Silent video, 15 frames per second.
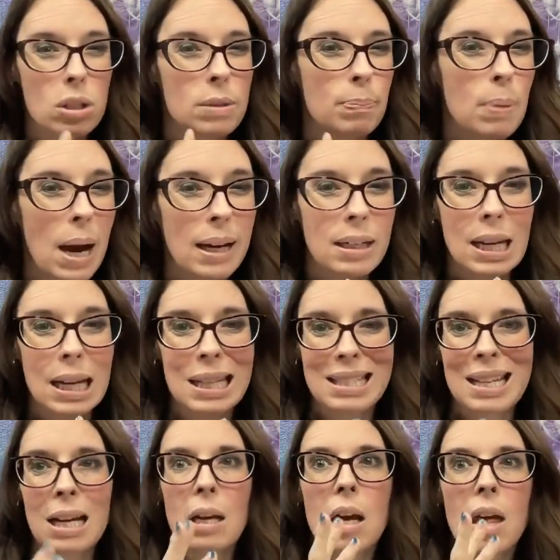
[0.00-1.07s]
bindings,
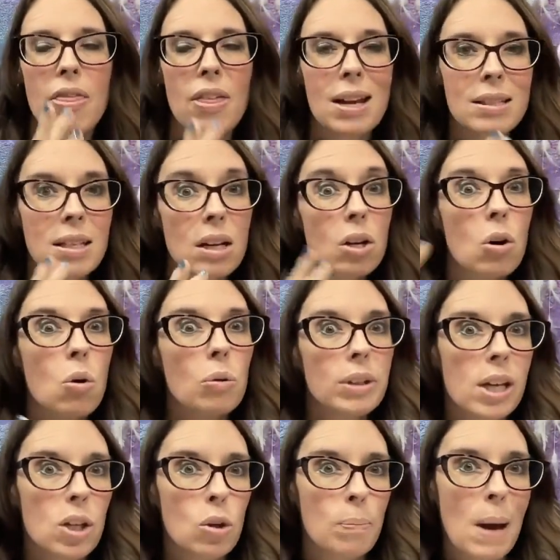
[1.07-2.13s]
things that are
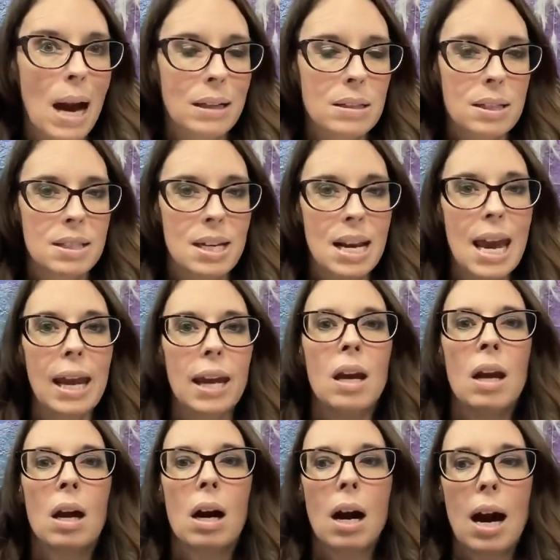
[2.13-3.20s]
holding you back to today.
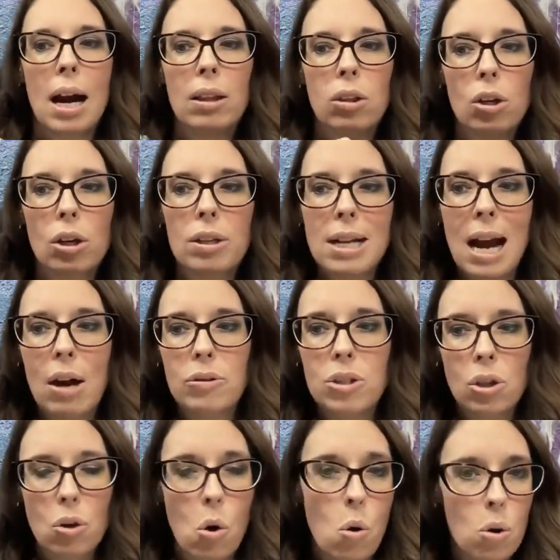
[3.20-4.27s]
I learned how
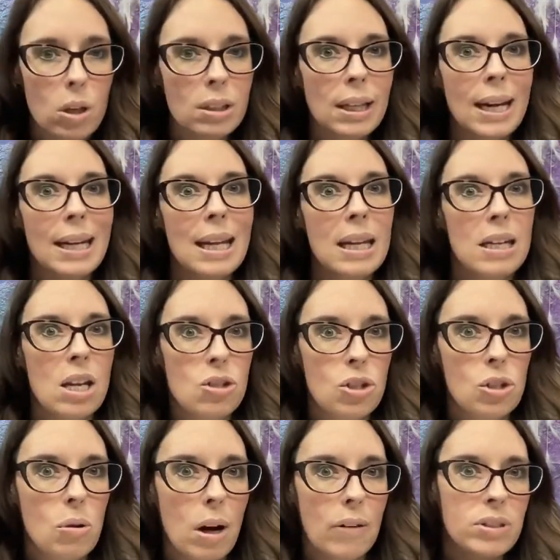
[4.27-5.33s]
to correlate an
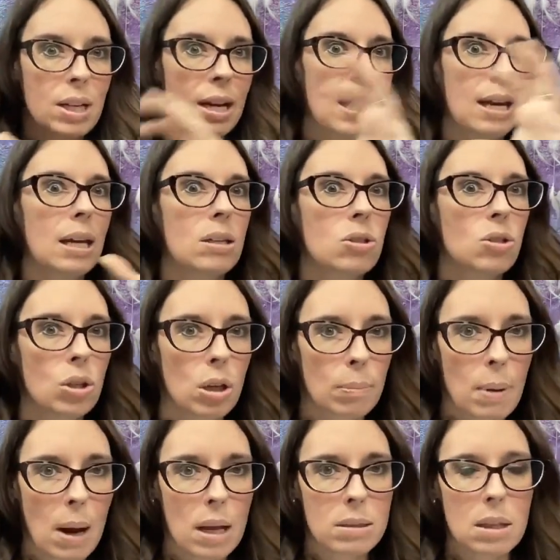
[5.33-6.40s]
issue of today into your
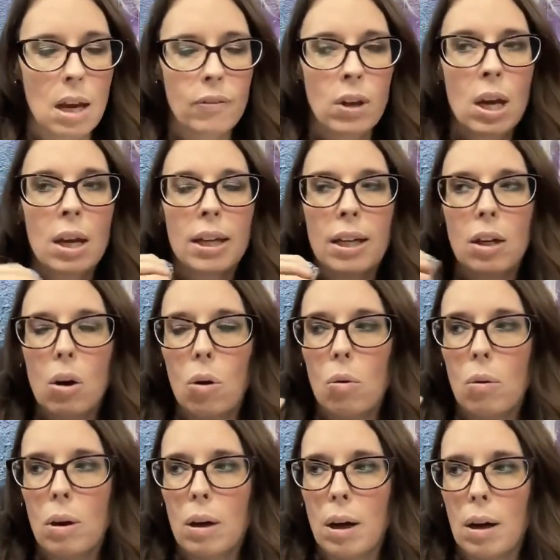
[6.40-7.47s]
past life.
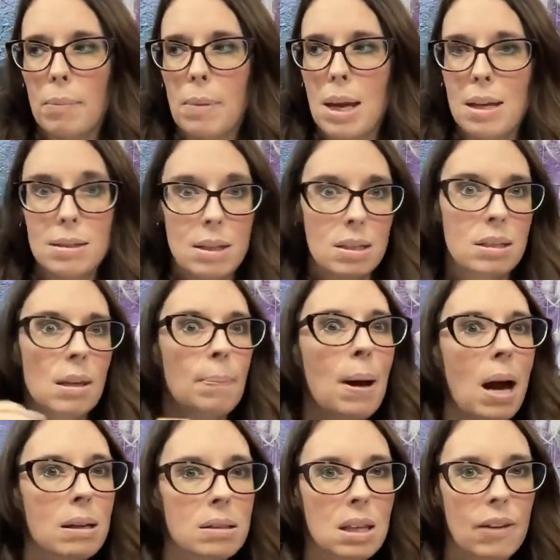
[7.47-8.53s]
Is this a
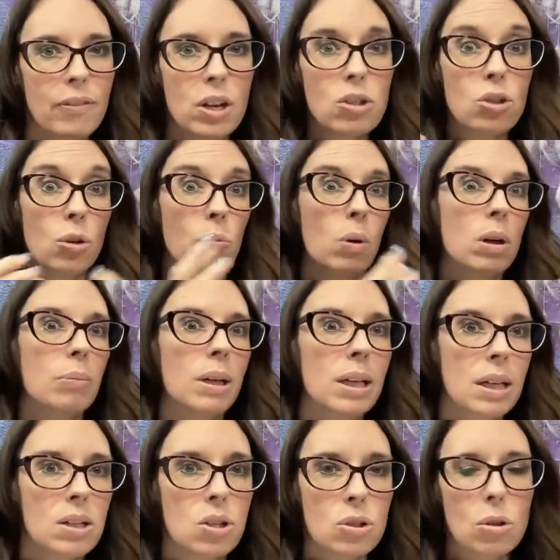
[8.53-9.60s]
past life issue? What do we
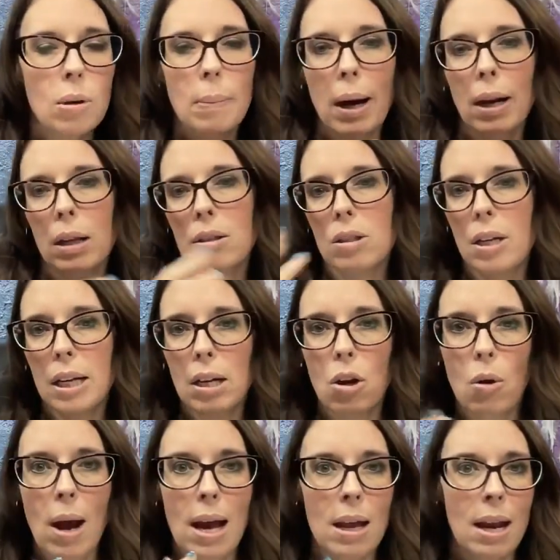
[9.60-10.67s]
need to do about it?
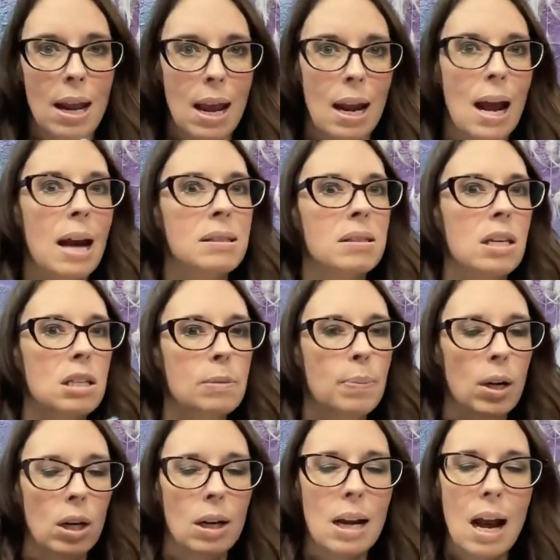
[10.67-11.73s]
And asking
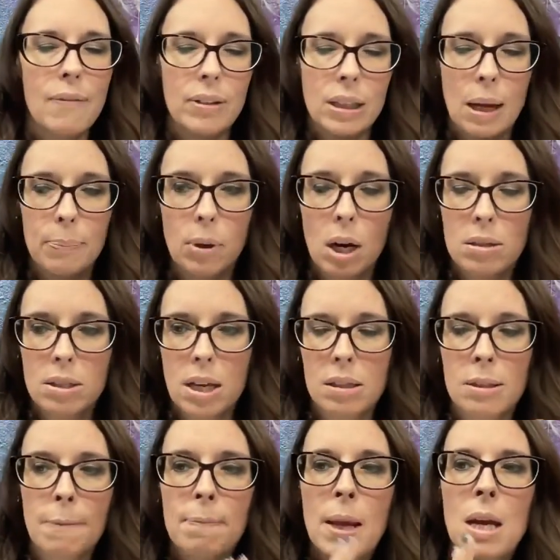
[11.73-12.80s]
spirit and having that process.
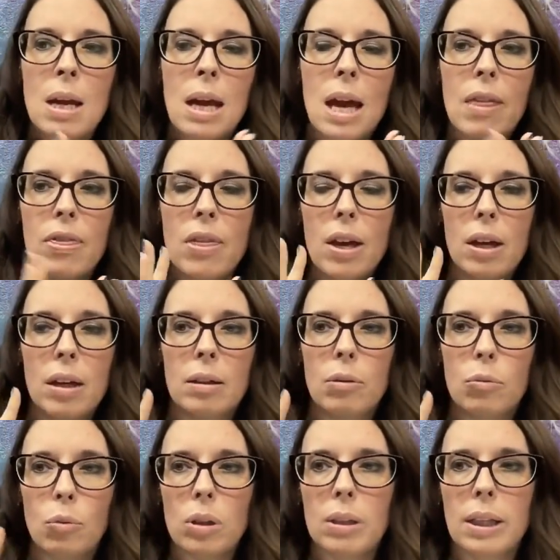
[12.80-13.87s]
And then
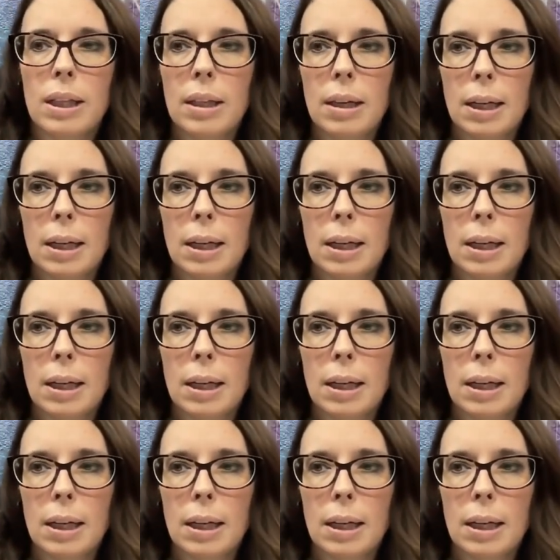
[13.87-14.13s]
really,